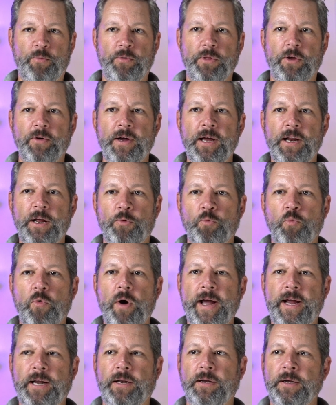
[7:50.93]
When they're hitting
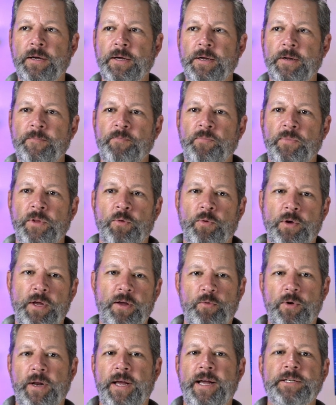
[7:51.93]
white,
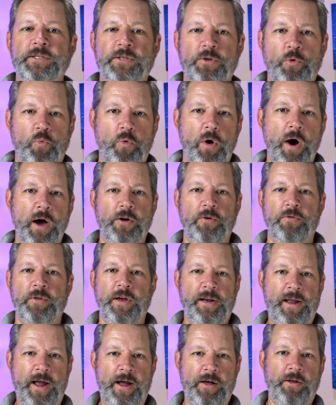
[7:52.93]
when it hits the water, they
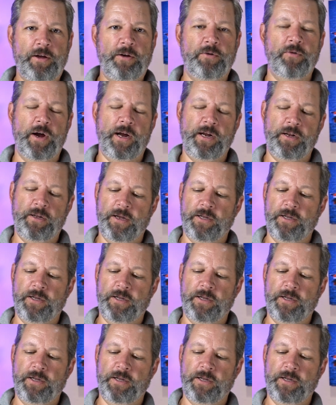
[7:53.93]
nail it, right?